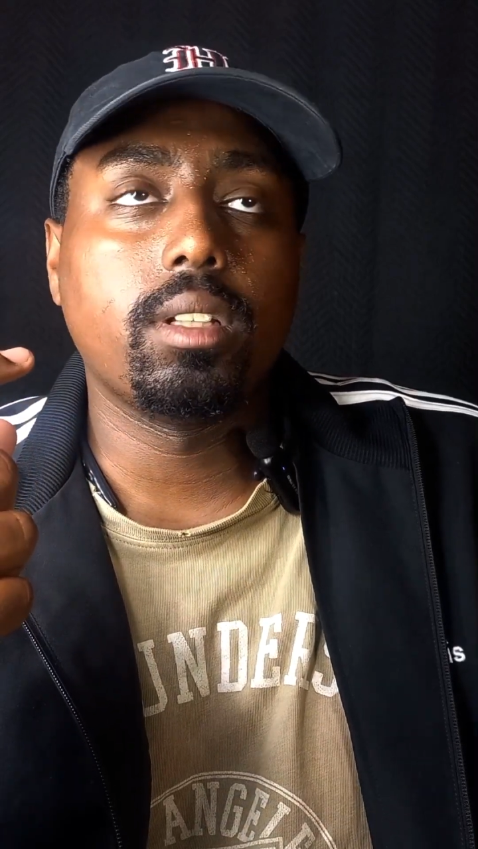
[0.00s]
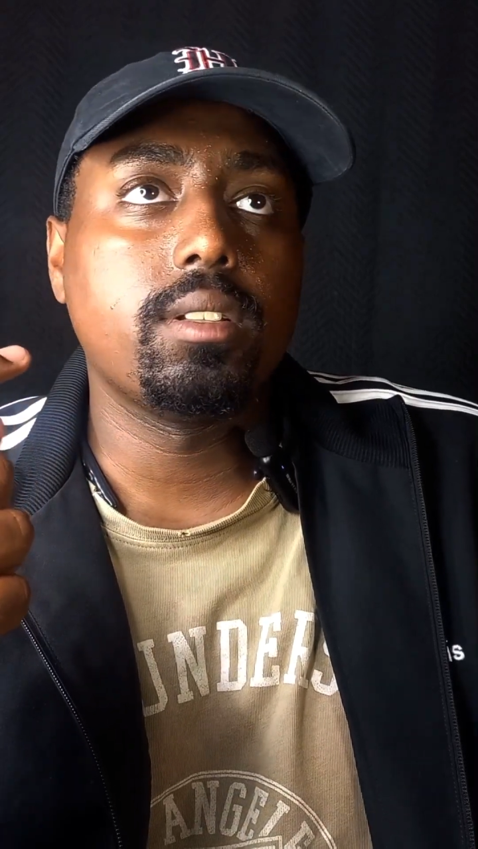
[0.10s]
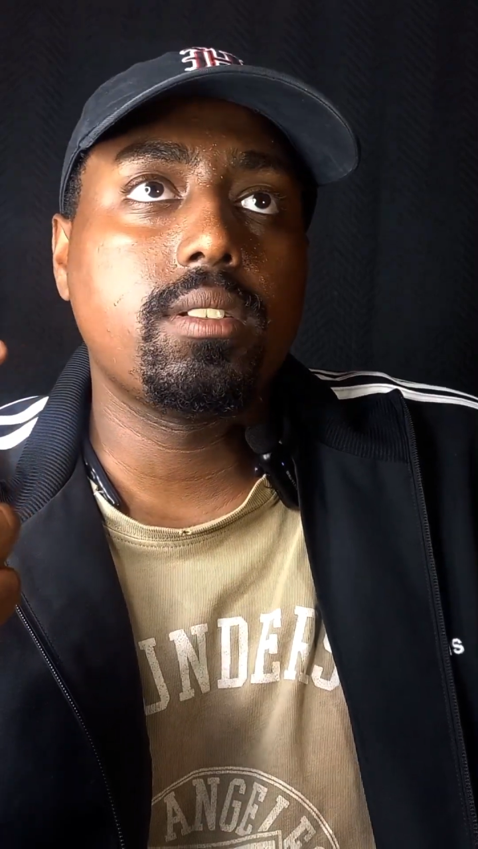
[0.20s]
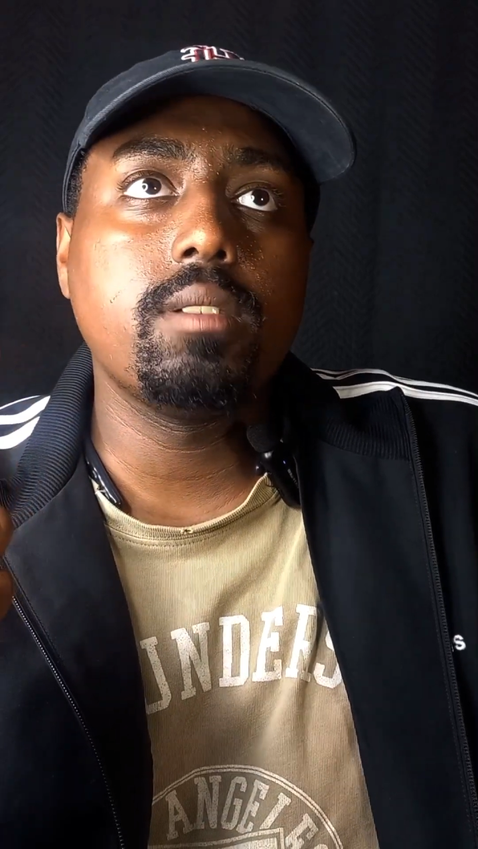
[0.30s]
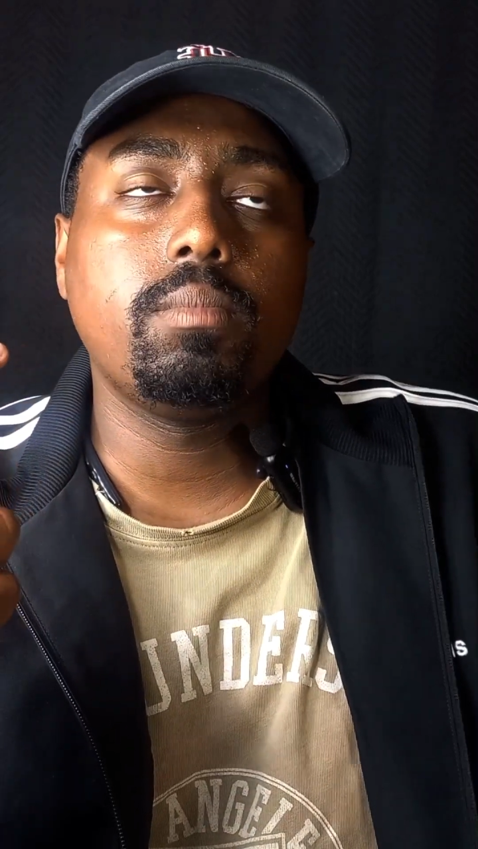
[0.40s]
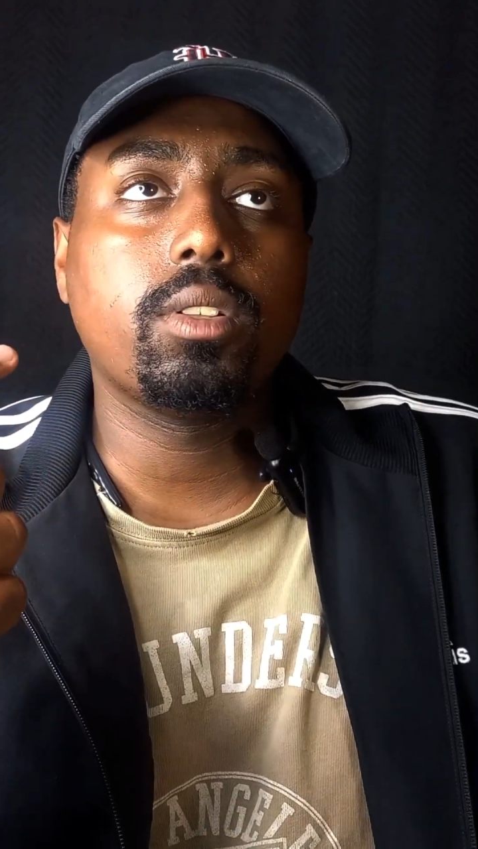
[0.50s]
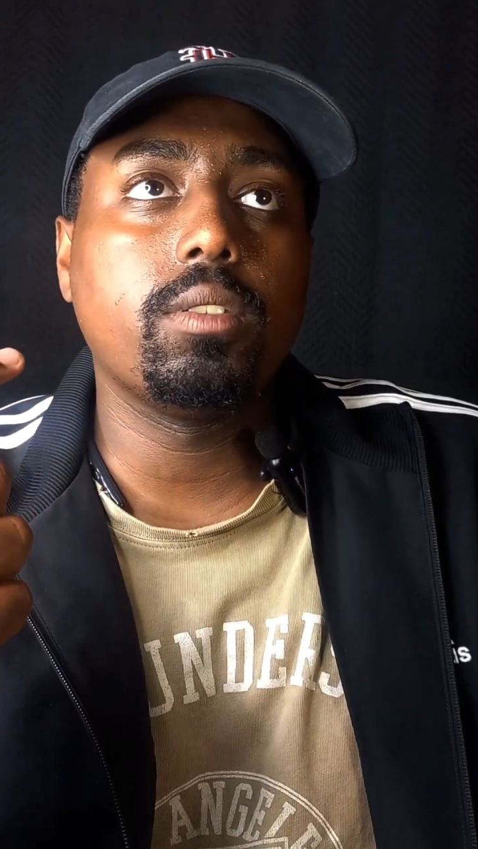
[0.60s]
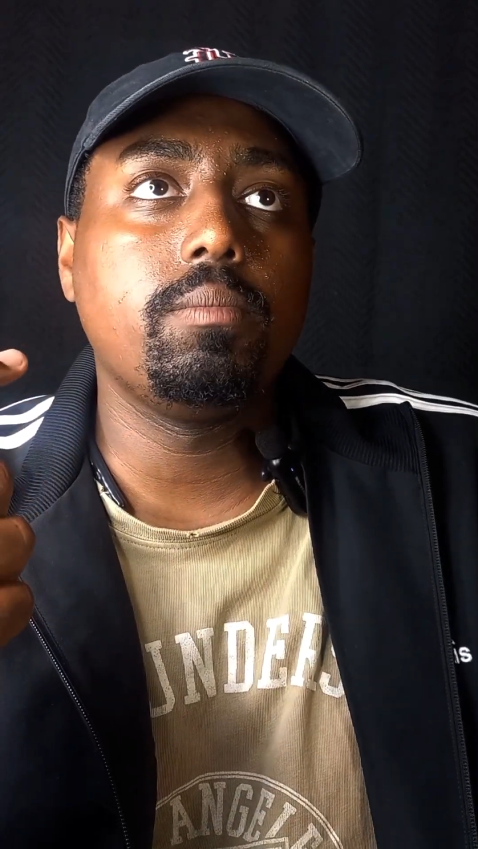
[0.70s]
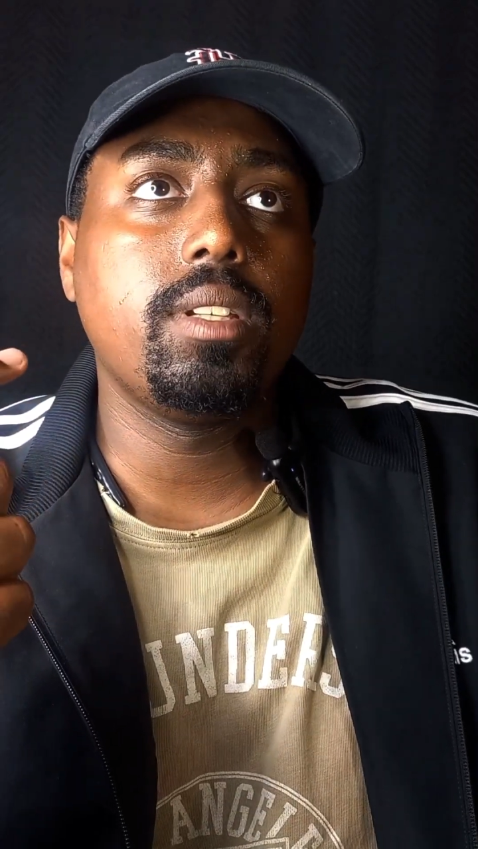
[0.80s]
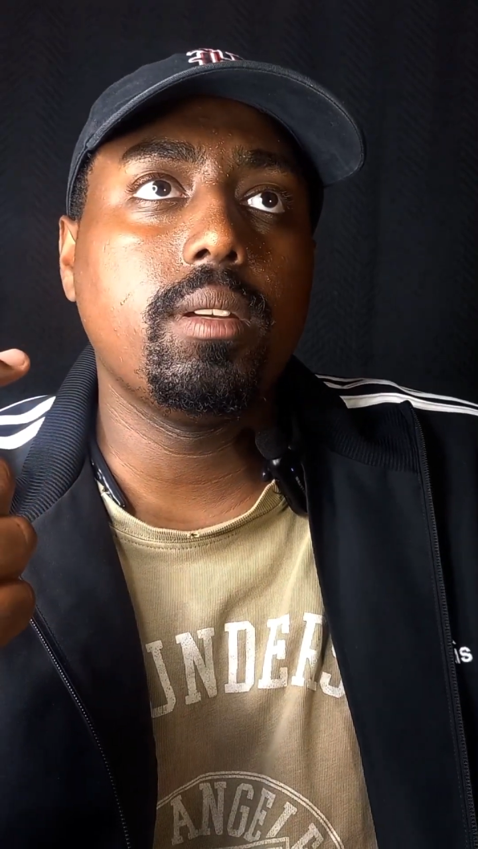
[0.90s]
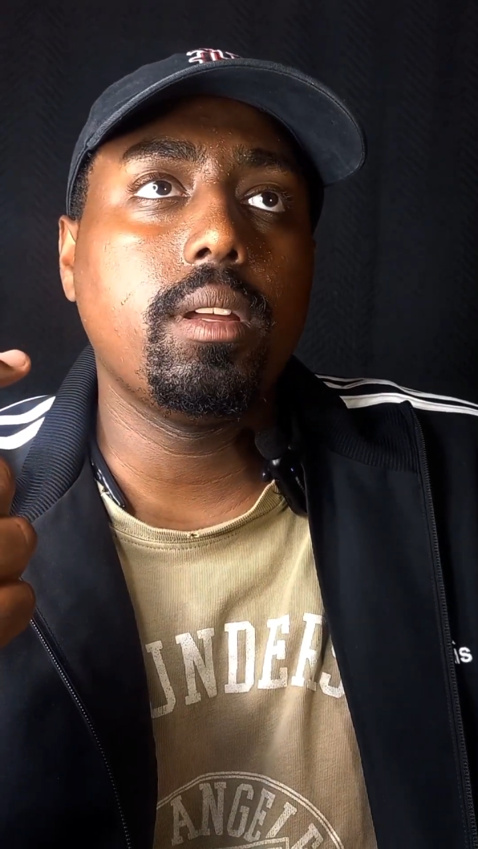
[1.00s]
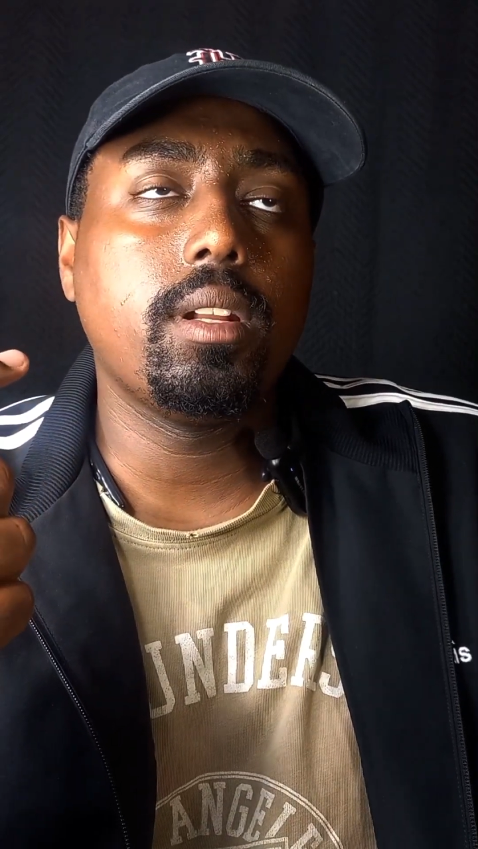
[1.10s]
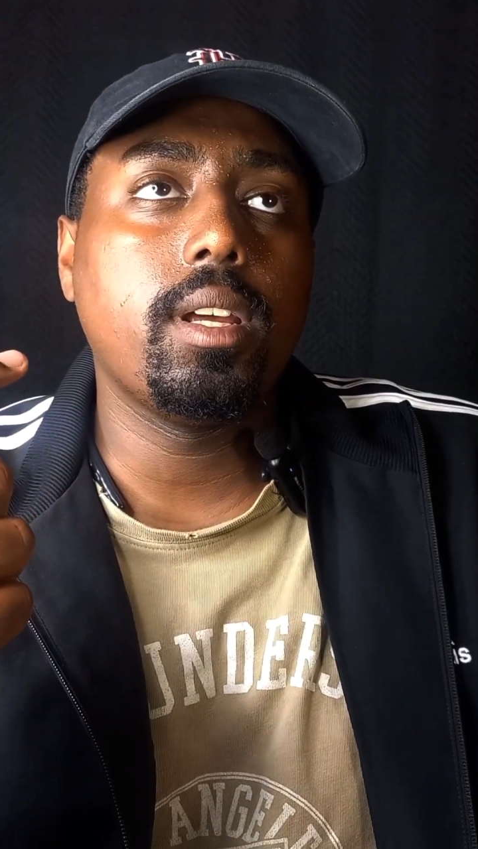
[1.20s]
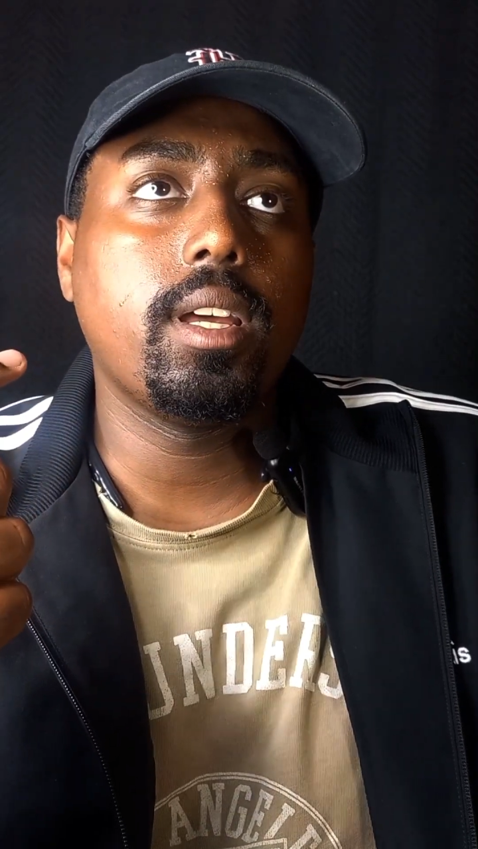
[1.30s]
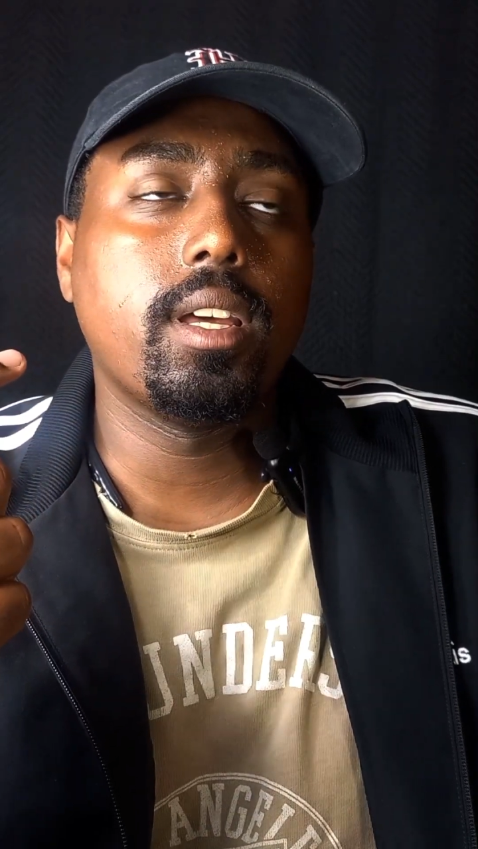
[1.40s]
And the symbol could be
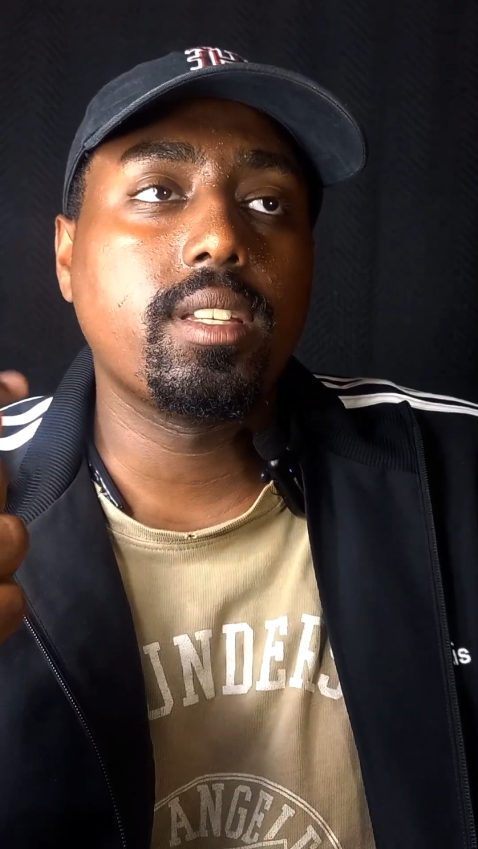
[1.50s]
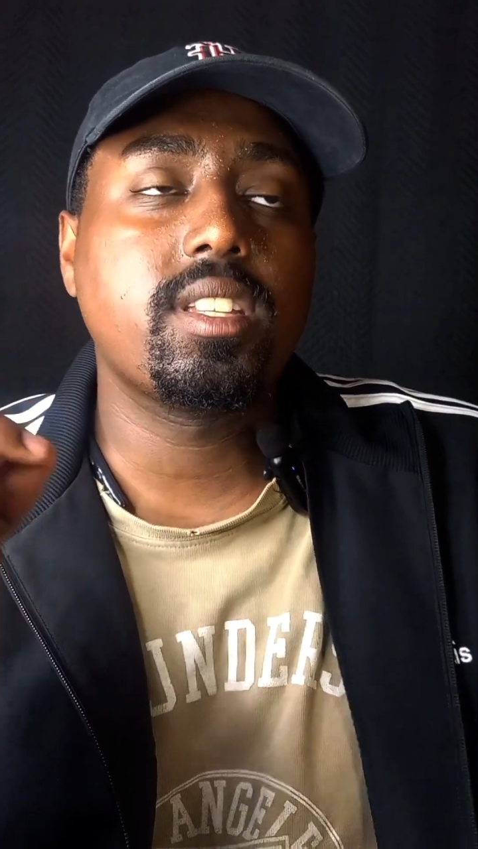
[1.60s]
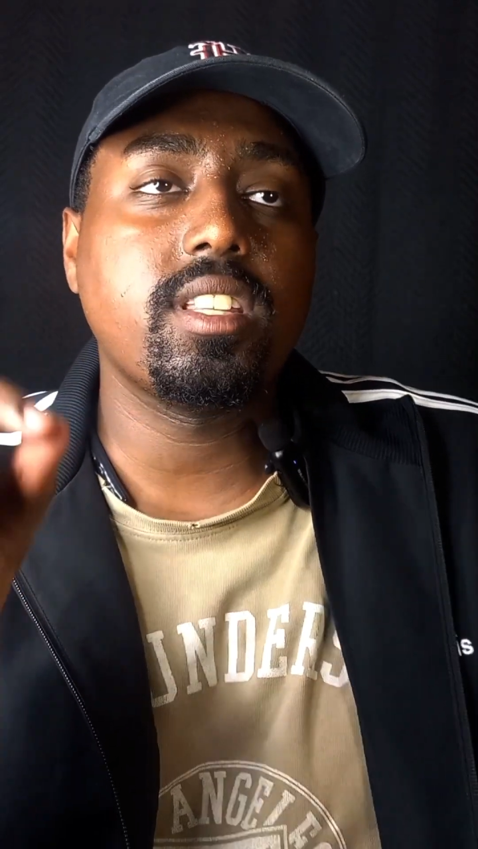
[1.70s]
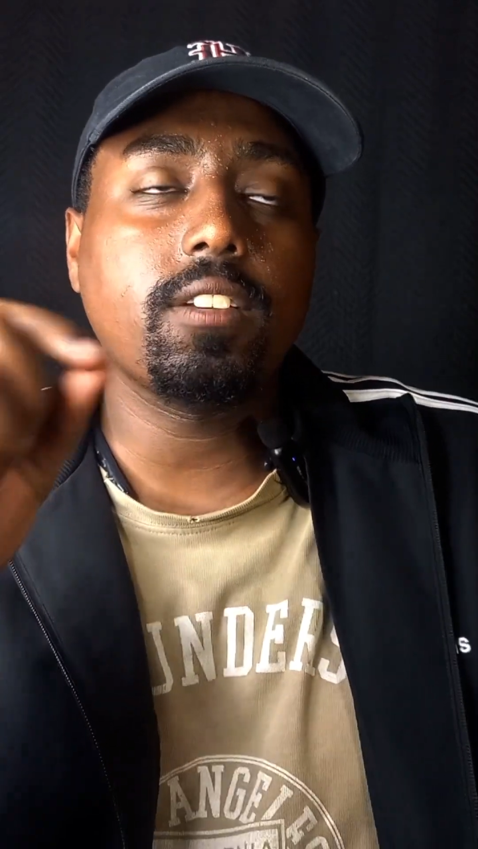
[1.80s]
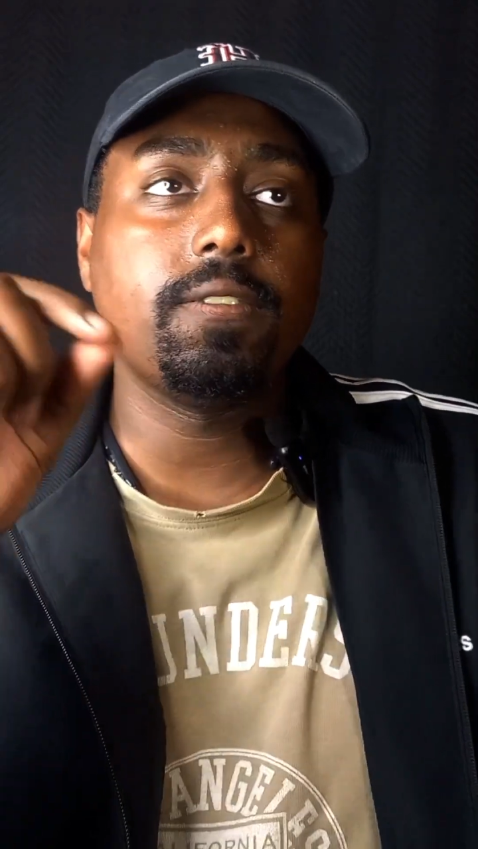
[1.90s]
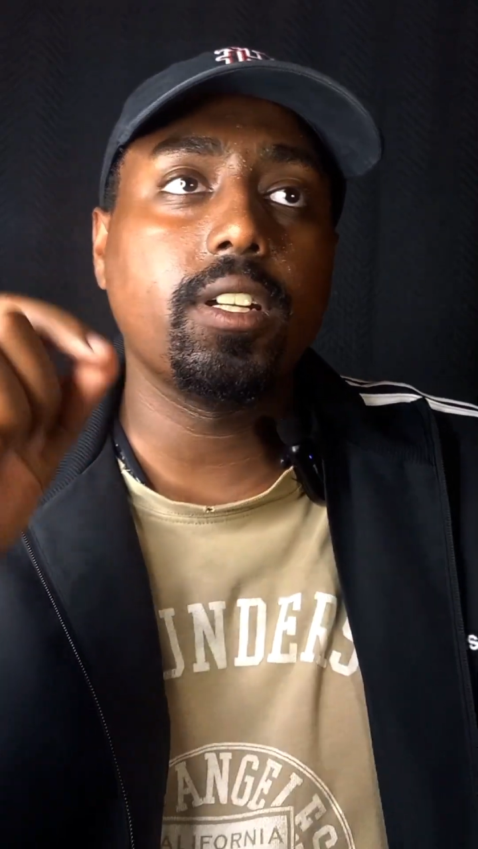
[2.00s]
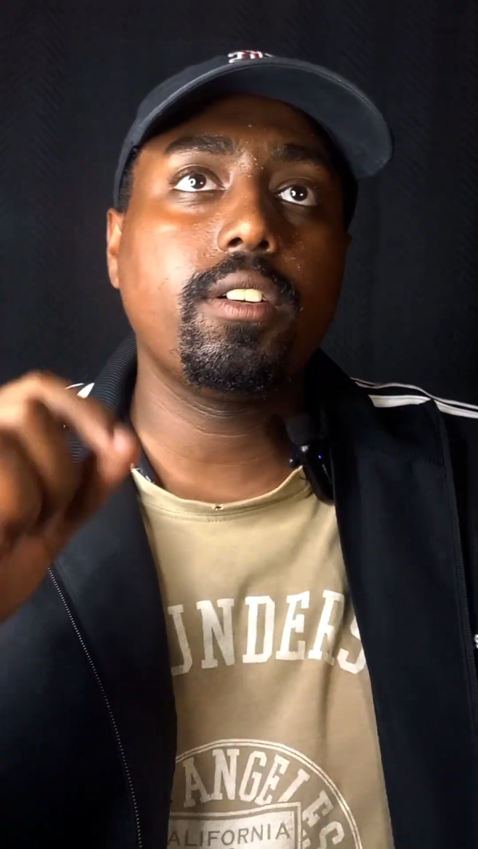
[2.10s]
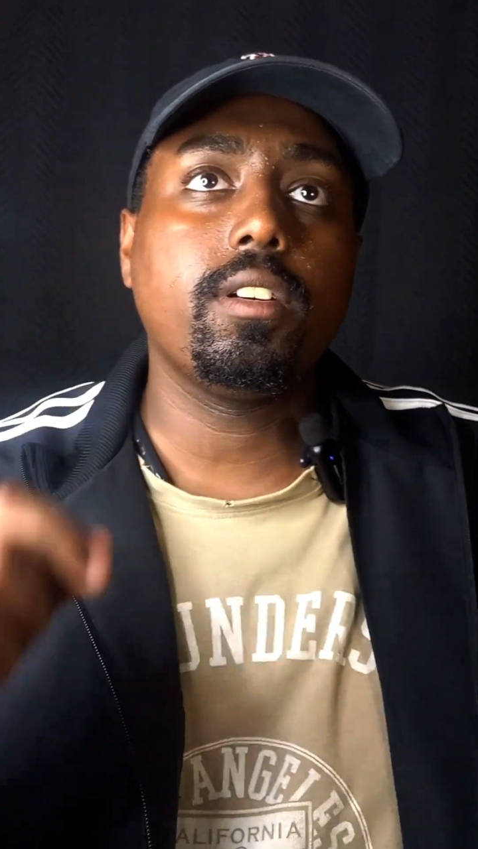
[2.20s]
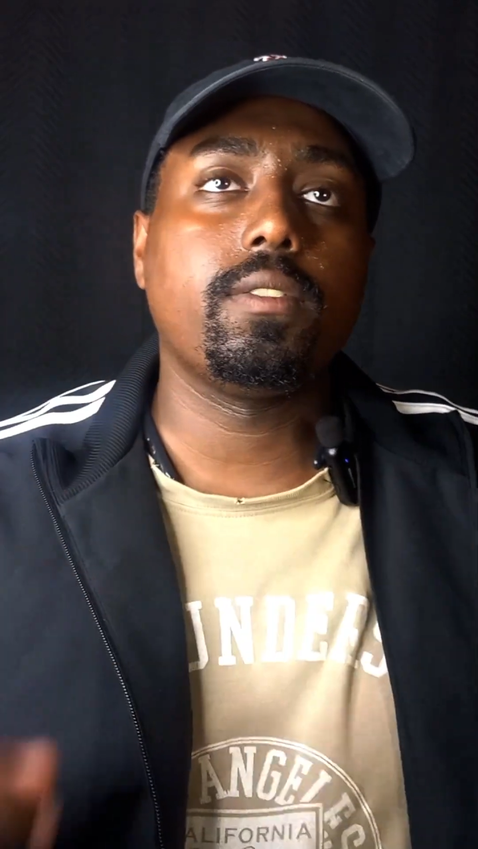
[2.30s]
a stick figure